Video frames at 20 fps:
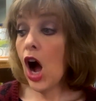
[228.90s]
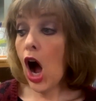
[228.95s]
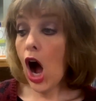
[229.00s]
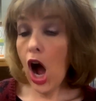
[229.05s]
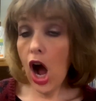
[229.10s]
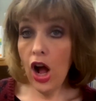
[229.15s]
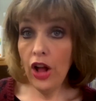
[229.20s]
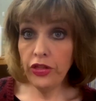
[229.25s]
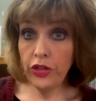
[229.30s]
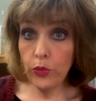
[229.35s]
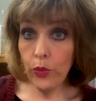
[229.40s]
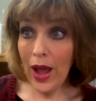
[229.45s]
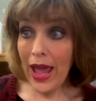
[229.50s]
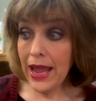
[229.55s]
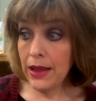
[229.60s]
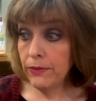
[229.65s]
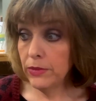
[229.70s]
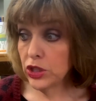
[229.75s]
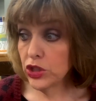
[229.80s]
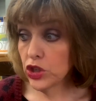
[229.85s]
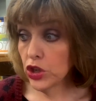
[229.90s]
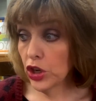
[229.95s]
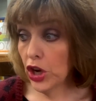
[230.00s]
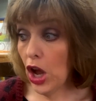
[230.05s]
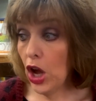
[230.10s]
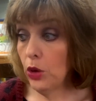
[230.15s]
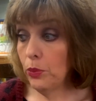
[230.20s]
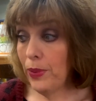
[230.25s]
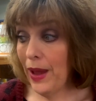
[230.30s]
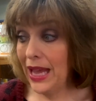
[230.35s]
On the way, Mr.
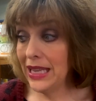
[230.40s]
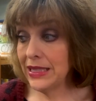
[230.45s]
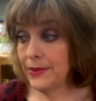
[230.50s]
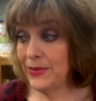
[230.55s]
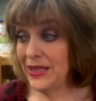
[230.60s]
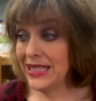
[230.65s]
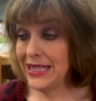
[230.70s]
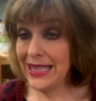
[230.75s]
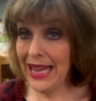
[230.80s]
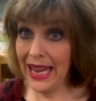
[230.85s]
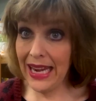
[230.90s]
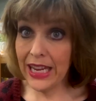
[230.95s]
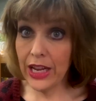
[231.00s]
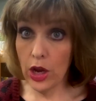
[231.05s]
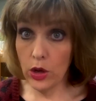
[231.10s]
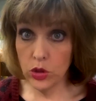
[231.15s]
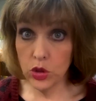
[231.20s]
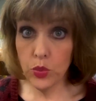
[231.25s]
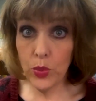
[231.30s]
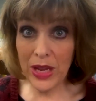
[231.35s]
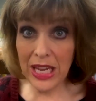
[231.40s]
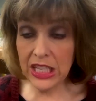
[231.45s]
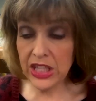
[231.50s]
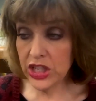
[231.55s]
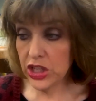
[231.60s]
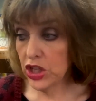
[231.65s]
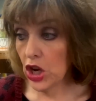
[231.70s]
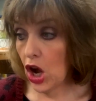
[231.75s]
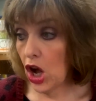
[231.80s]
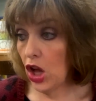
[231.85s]
Goat passed Miss Nanny Goat's weed
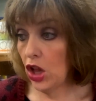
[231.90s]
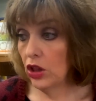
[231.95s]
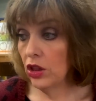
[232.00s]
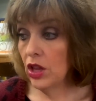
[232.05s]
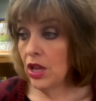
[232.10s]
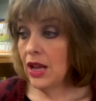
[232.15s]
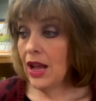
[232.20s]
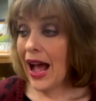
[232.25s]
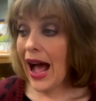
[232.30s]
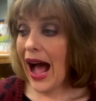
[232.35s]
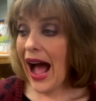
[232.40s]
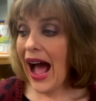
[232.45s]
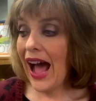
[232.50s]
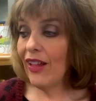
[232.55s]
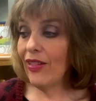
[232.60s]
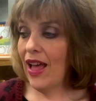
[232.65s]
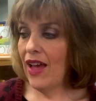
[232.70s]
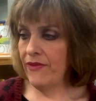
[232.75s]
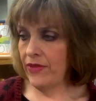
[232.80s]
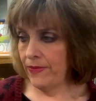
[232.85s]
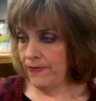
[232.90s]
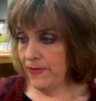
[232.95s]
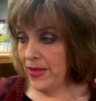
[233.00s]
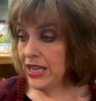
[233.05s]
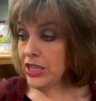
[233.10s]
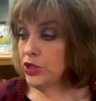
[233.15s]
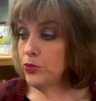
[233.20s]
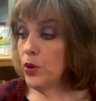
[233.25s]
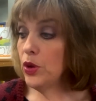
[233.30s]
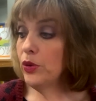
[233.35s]
stall. I'll have a
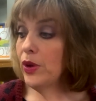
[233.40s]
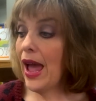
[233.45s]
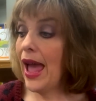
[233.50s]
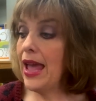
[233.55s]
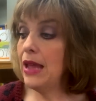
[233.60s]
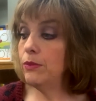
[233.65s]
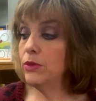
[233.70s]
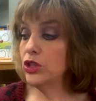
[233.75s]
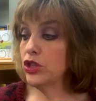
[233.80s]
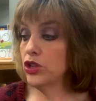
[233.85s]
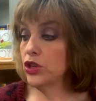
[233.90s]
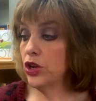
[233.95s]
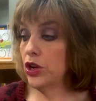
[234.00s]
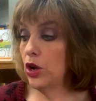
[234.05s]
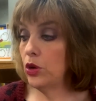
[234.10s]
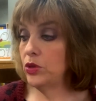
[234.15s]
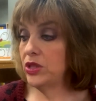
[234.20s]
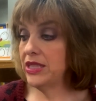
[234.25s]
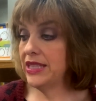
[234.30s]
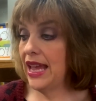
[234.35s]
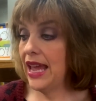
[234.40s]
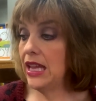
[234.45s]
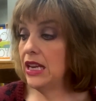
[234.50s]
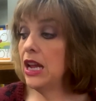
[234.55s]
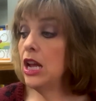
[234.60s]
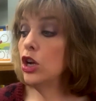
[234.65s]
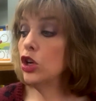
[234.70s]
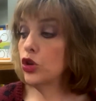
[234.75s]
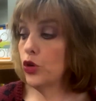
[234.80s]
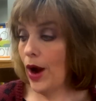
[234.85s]
mixed bouquet, Mr. Goat said.
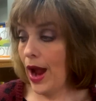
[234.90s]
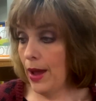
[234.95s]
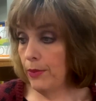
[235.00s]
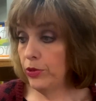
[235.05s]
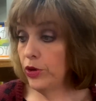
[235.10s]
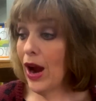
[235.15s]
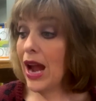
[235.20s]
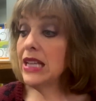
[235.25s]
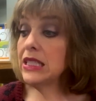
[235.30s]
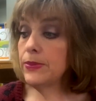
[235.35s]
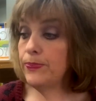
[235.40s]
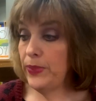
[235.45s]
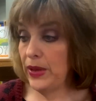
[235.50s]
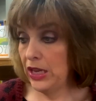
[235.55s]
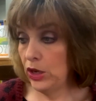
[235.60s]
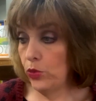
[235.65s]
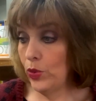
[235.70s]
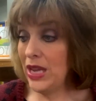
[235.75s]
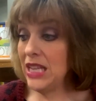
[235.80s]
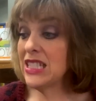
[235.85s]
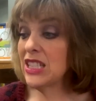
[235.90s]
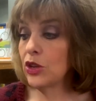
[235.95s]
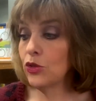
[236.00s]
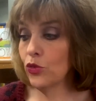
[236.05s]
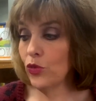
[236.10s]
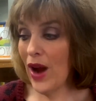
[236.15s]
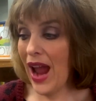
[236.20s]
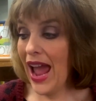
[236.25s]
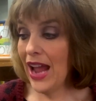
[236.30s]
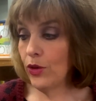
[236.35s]
Crabgrass, pigweeds, and
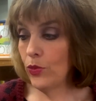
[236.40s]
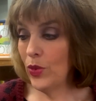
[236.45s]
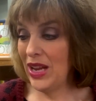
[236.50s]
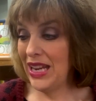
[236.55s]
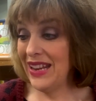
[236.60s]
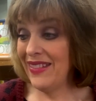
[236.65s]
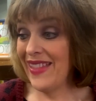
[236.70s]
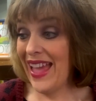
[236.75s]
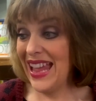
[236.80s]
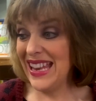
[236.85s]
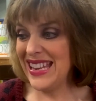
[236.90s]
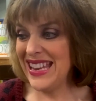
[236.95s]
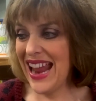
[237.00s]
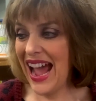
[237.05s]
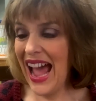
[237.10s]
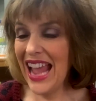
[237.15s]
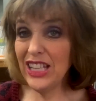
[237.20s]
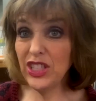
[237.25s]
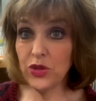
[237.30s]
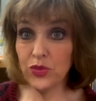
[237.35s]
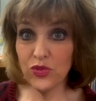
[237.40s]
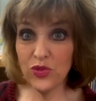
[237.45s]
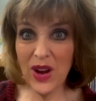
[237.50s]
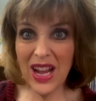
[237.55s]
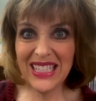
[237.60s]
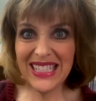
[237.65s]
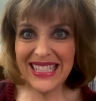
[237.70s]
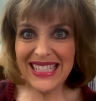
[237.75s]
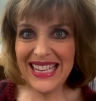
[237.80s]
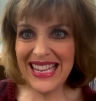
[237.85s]
ragweed in that nice
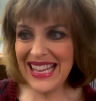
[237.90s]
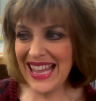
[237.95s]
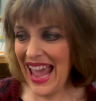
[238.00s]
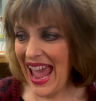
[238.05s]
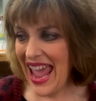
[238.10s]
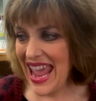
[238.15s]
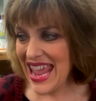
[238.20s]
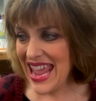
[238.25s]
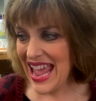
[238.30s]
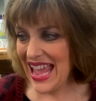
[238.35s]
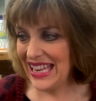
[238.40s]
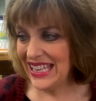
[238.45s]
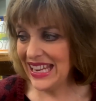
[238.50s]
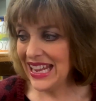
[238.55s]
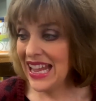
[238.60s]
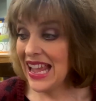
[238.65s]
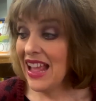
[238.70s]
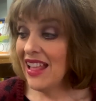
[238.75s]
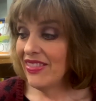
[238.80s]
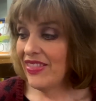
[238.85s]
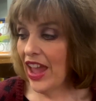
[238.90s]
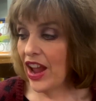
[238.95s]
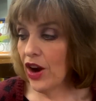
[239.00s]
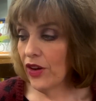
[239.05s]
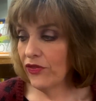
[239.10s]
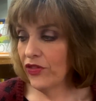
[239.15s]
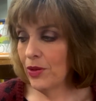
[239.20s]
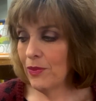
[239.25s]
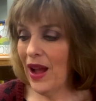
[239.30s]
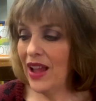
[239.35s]
rusty can. They are
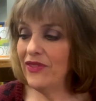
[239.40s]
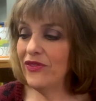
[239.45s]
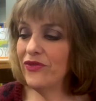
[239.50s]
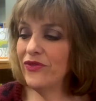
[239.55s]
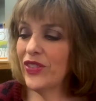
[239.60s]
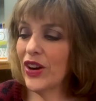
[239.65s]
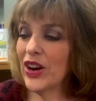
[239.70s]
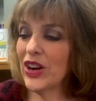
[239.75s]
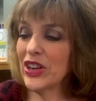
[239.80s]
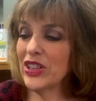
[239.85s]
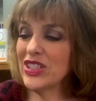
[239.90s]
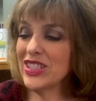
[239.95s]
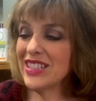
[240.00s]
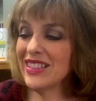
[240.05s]
for my first